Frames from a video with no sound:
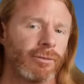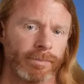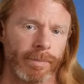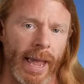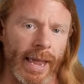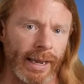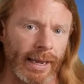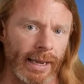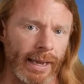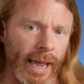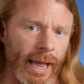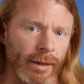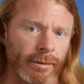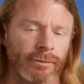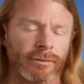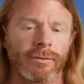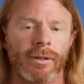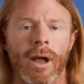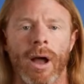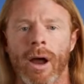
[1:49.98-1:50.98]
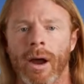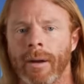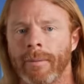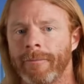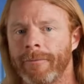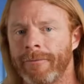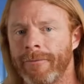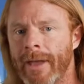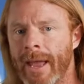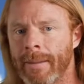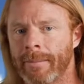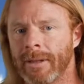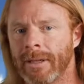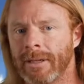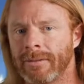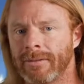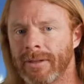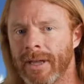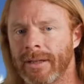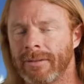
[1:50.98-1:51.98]
bank accounts to harm
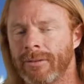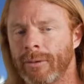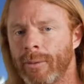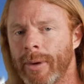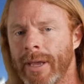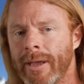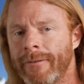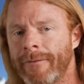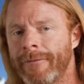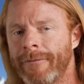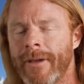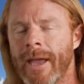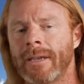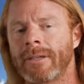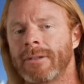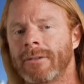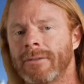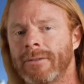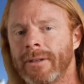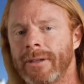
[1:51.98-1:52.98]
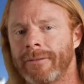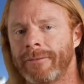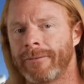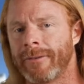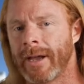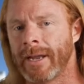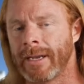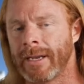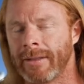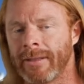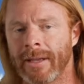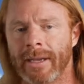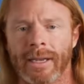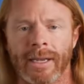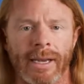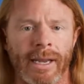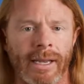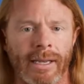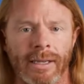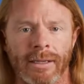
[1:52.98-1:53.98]
families as a way of fascistly fighting the
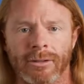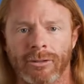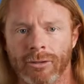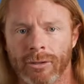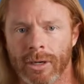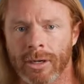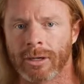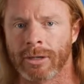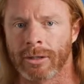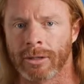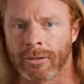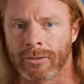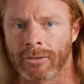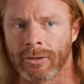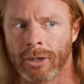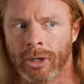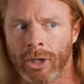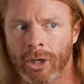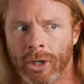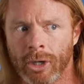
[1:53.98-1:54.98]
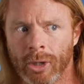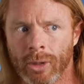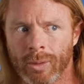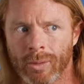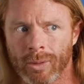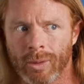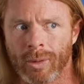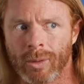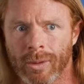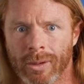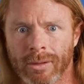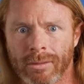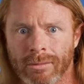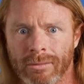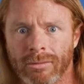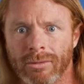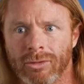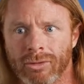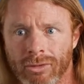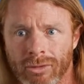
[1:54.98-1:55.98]
Canadian truckers who
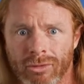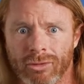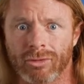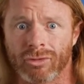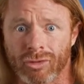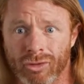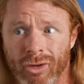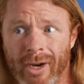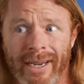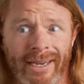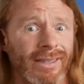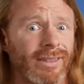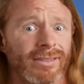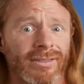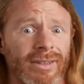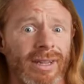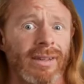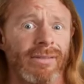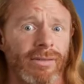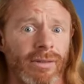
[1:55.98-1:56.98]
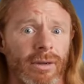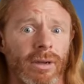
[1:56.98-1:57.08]
are trying to save their